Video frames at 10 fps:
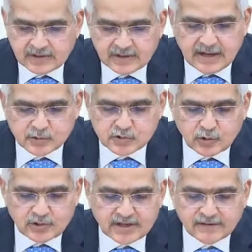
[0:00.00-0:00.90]

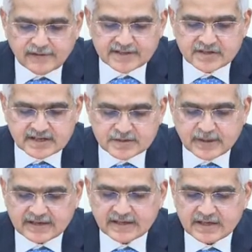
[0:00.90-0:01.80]
Household inflation
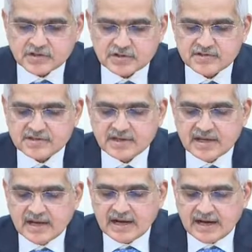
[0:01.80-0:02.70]
expectations,
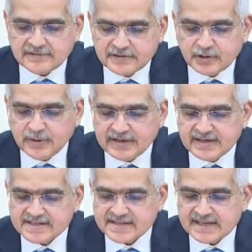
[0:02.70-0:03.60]
after
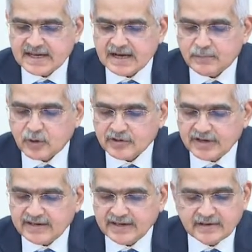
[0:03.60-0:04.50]
witnessing a
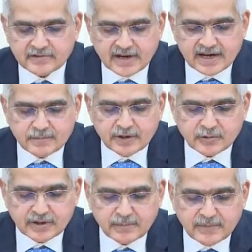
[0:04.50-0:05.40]
moderating trend
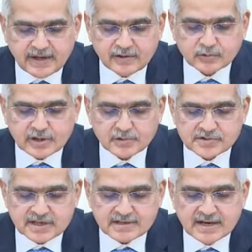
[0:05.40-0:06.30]
between May
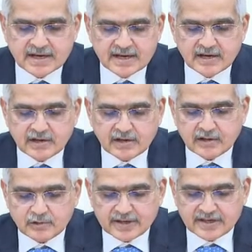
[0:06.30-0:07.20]

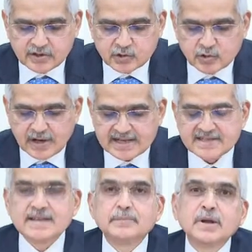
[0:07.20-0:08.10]
2022 and
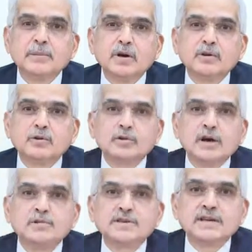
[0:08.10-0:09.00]
September
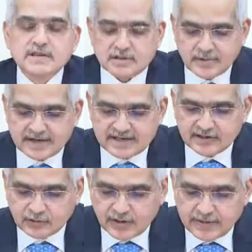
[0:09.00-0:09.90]

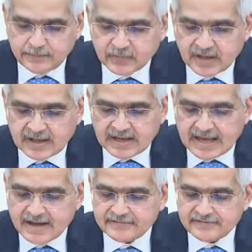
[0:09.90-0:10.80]
2023,
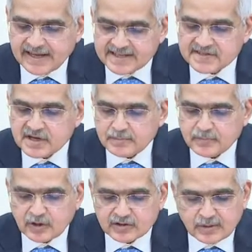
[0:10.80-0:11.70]
have edged up
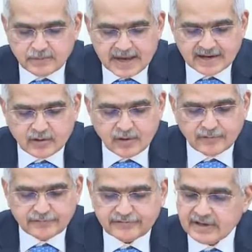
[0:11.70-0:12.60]
on the back of
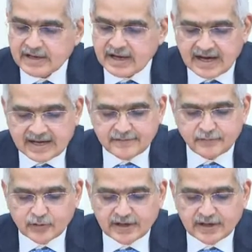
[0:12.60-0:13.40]
high food